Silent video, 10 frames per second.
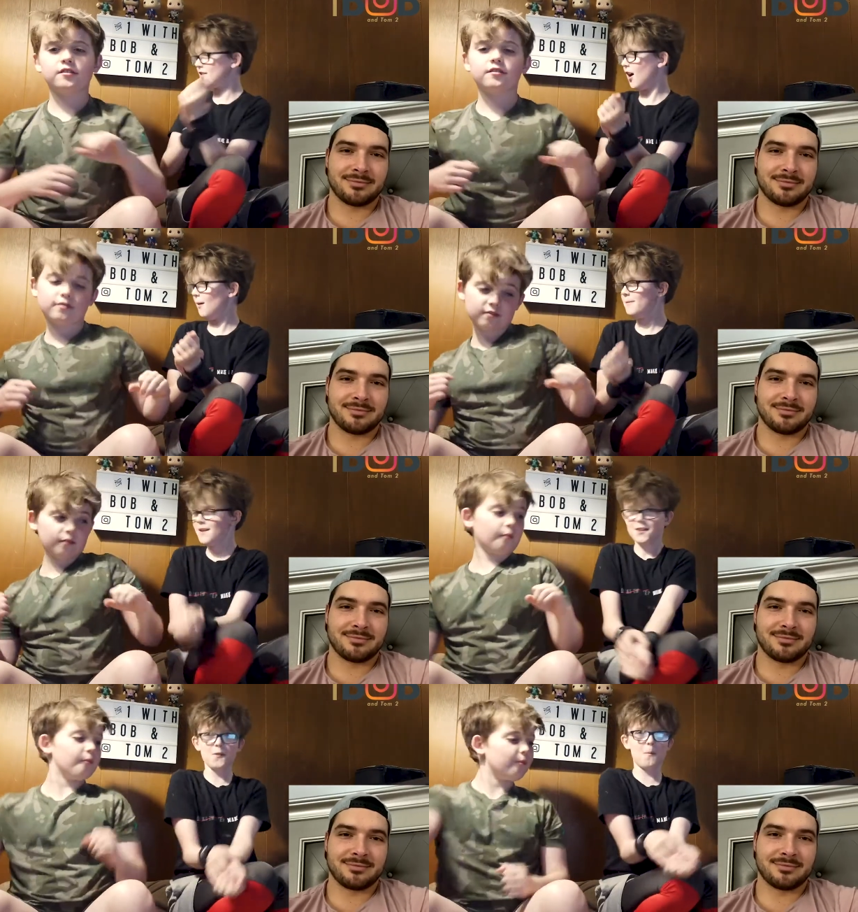Speaker 1: Tom,
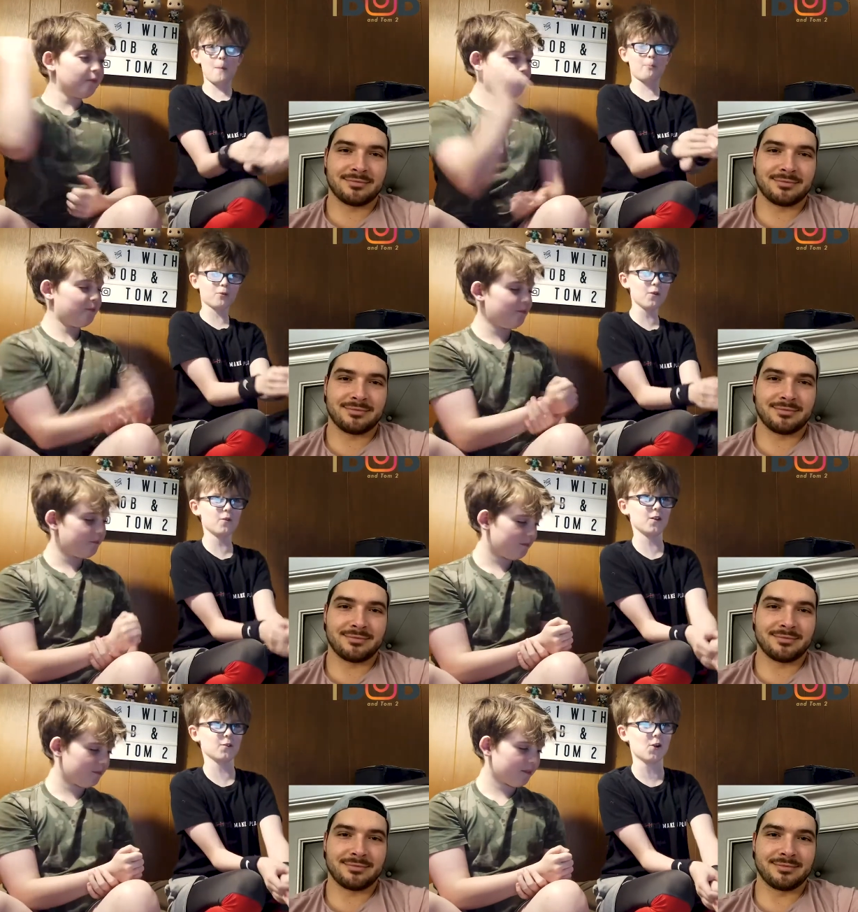you've been
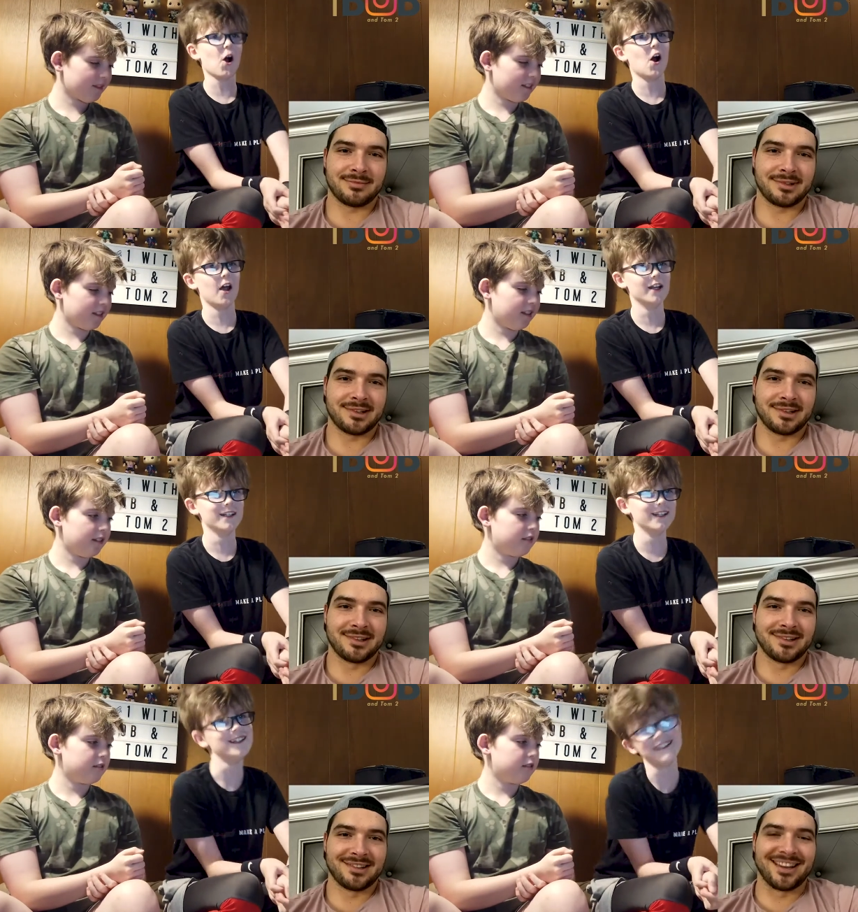proven
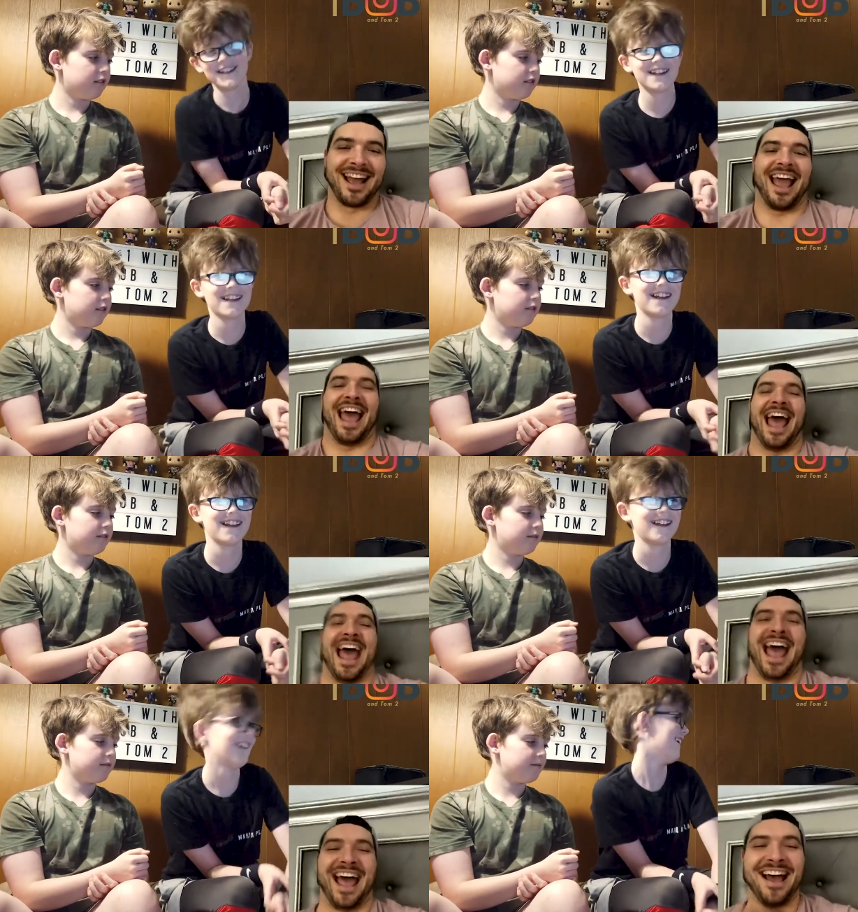
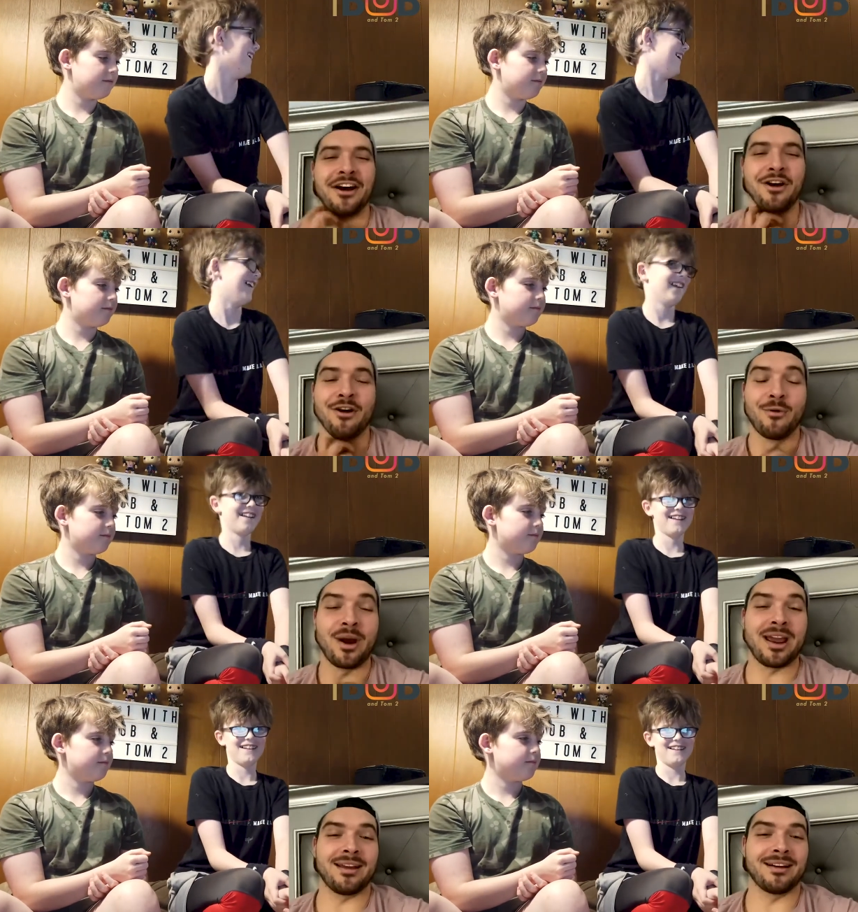wrong.
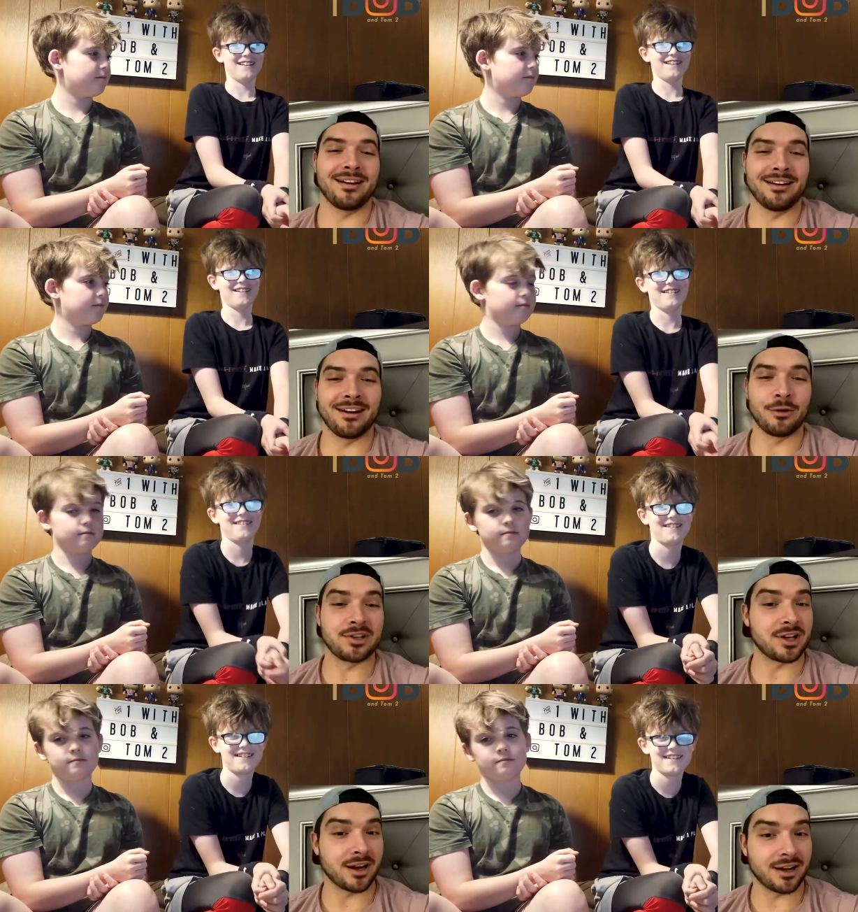
Speaker 2: Wait, are
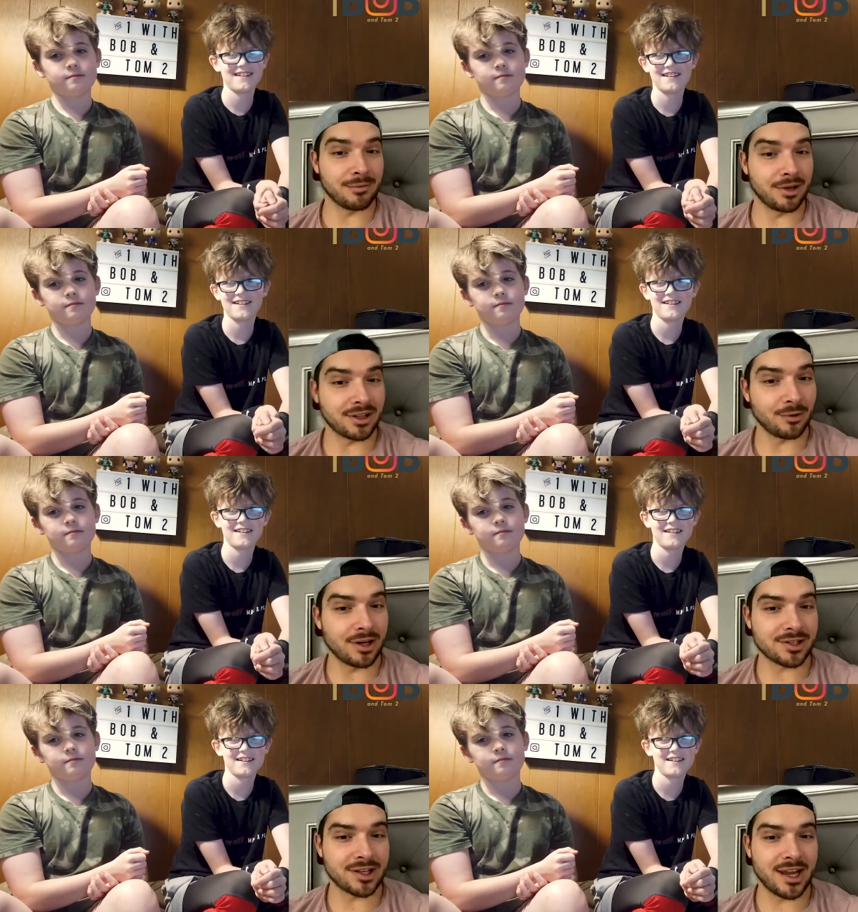we talking about the
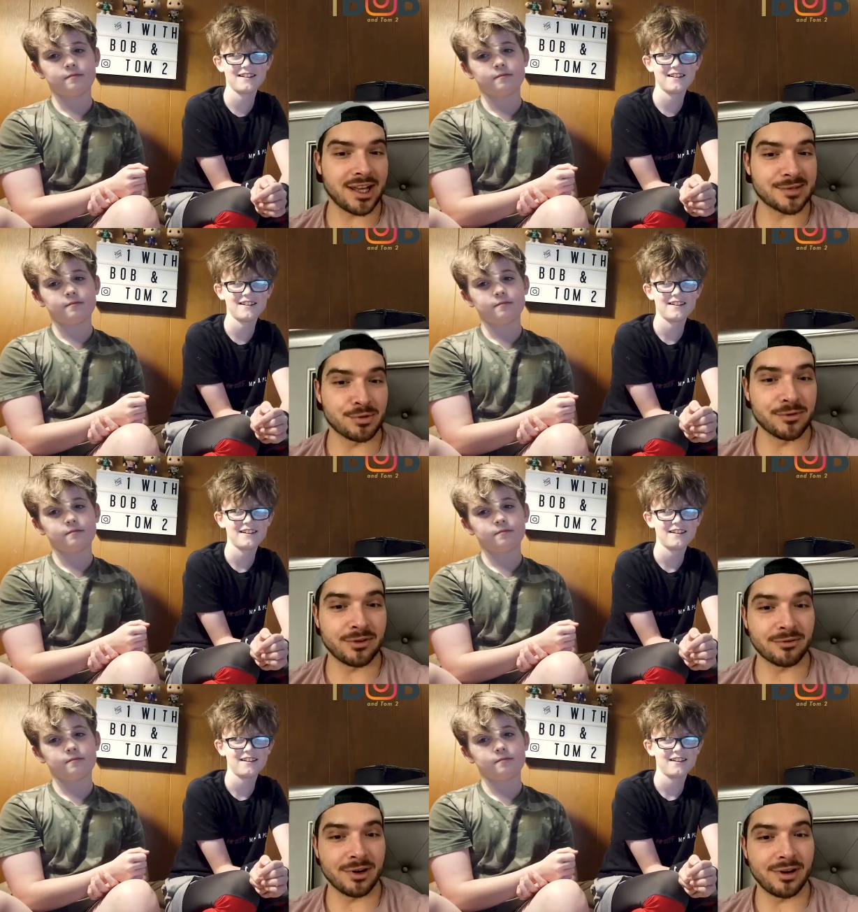washing hands
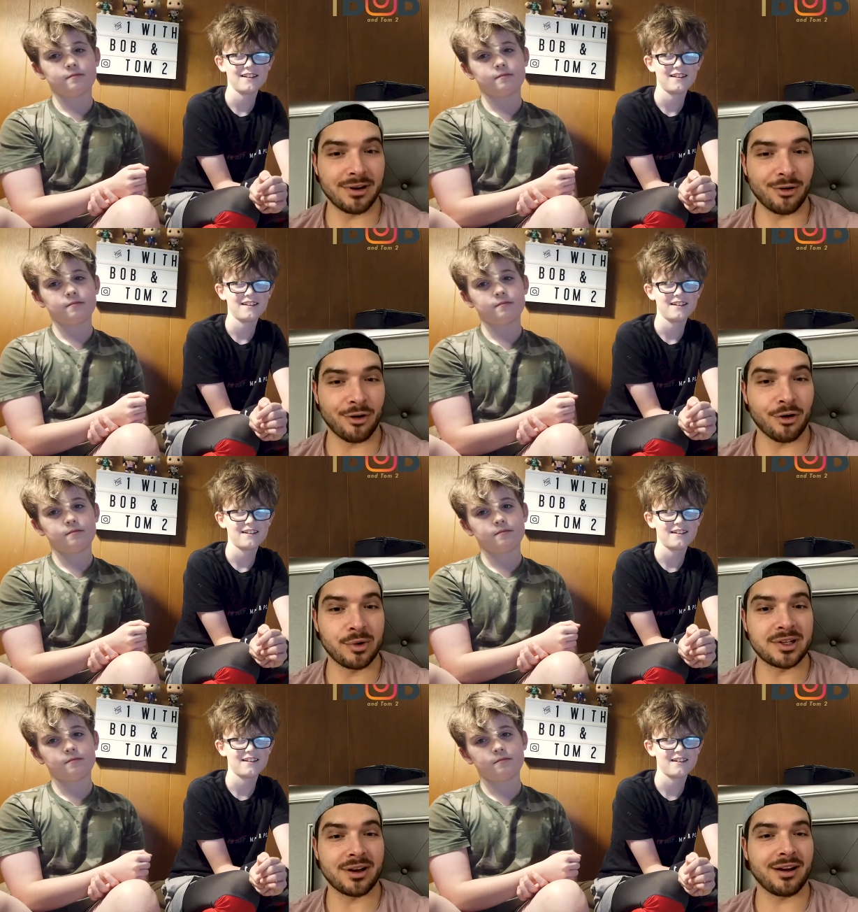proven wrong, or are
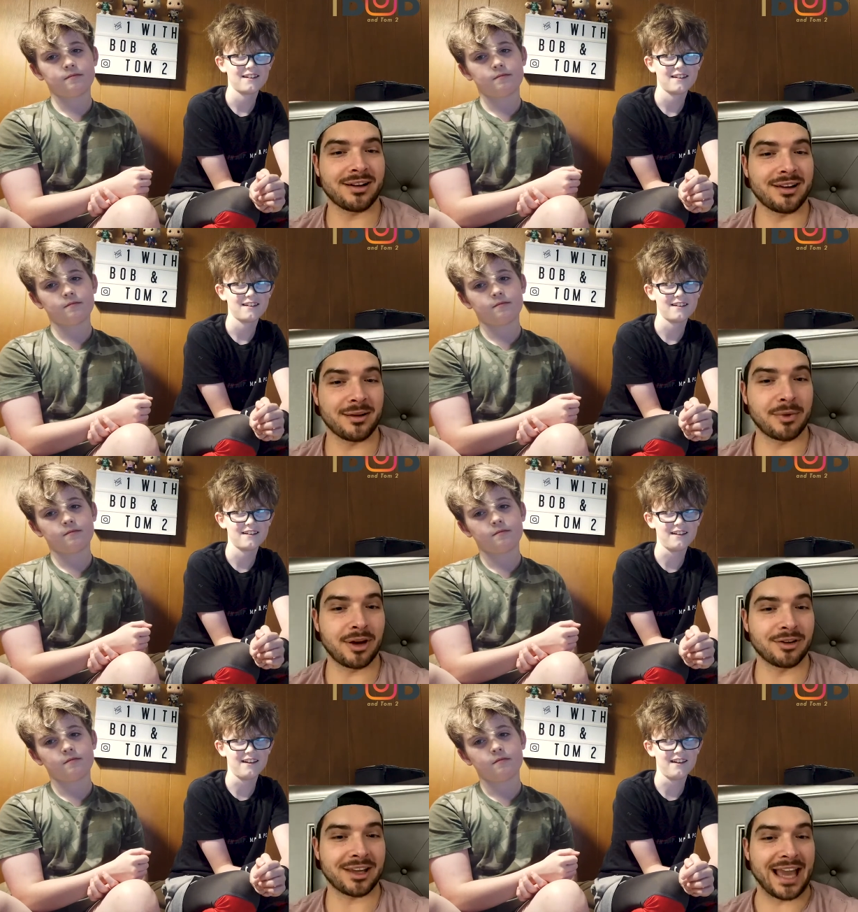we talking
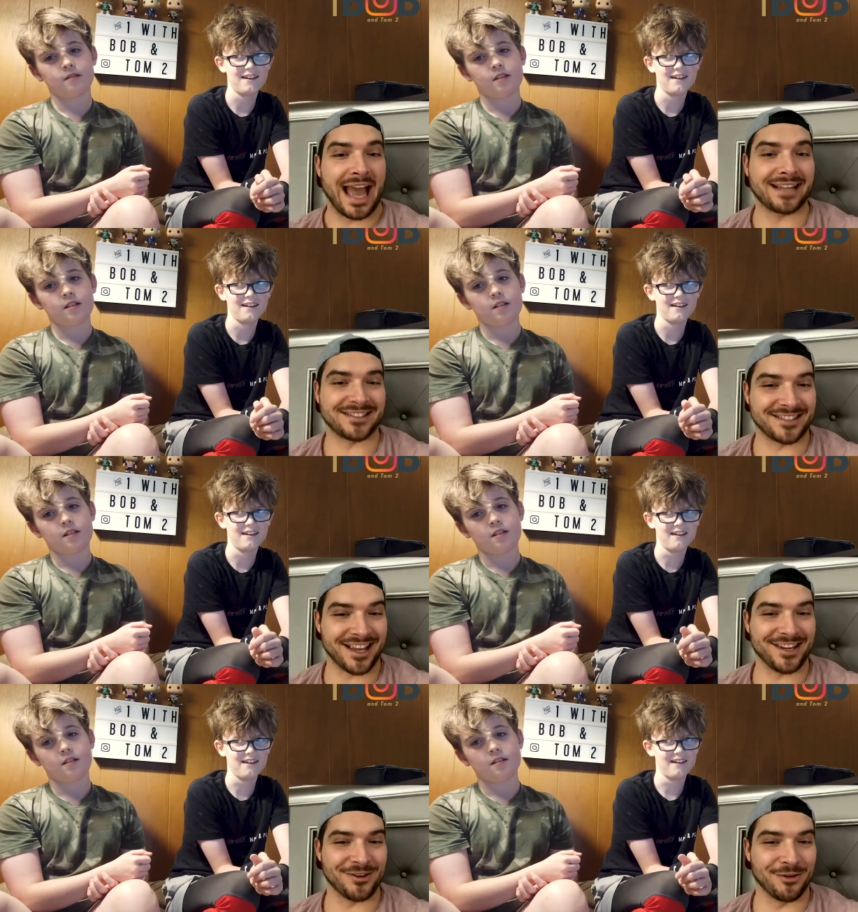about cats taking